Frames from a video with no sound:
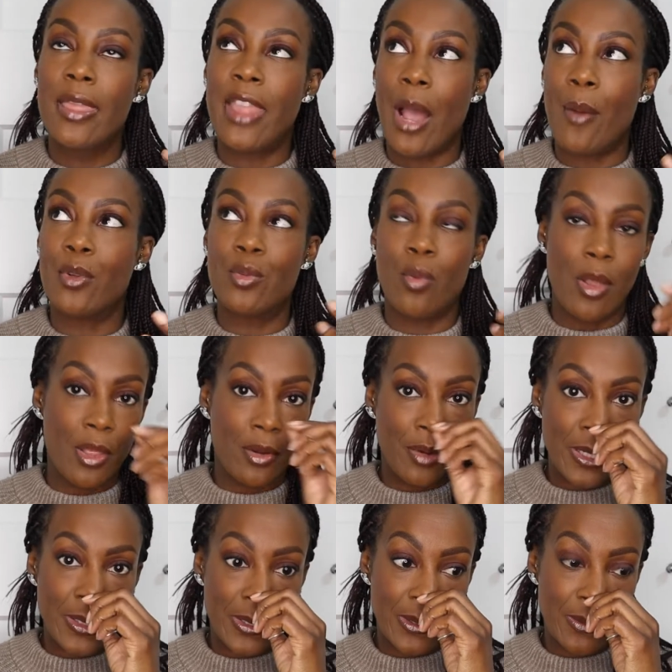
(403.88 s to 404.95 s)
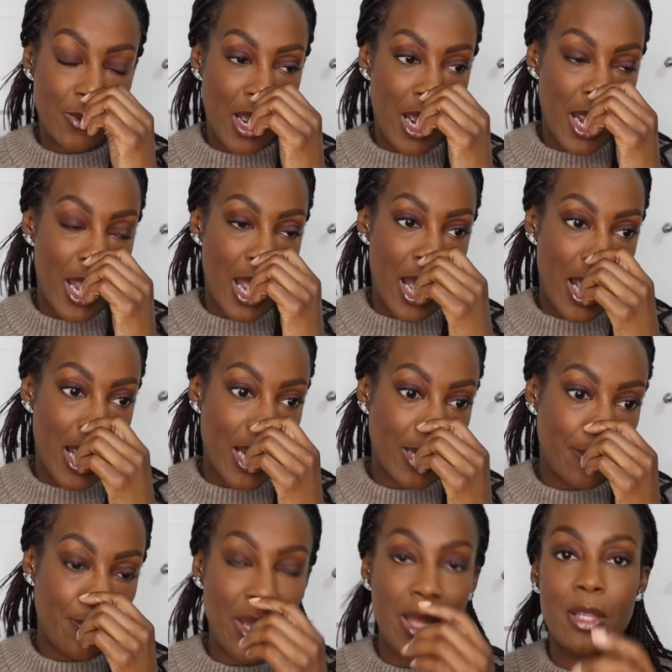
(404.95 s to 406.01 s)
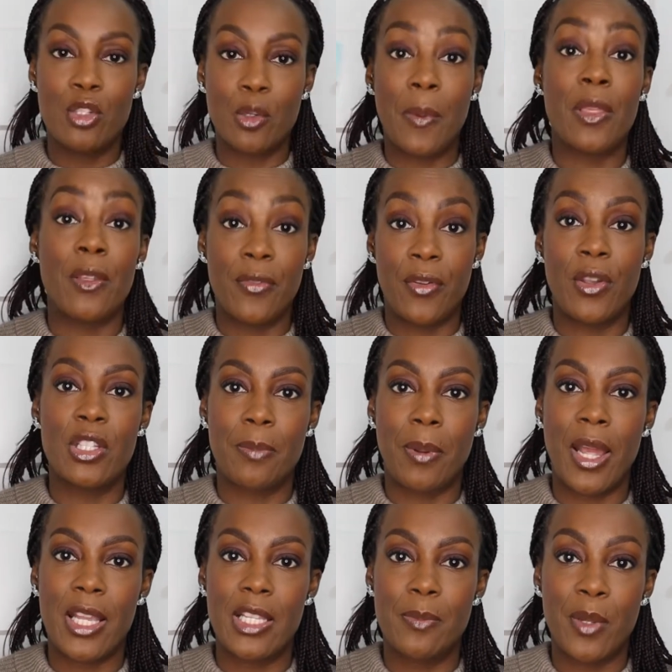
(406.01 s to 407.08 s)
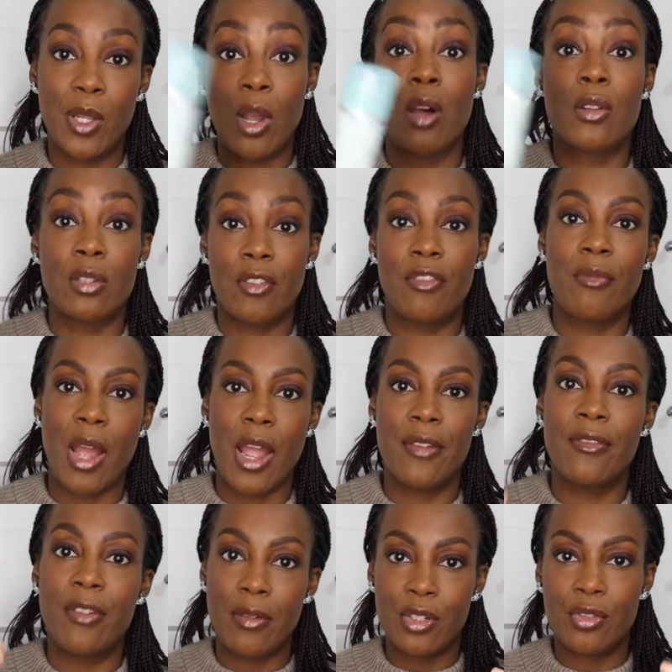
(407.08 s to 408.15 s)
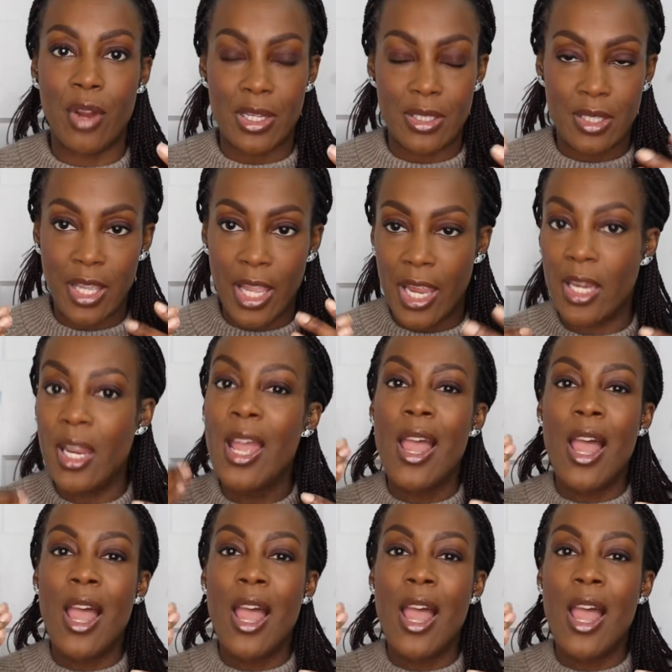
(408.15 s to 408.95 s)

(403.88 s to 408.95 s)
That was one of the reasons why I picked this up in the first place, because of my very dry skin.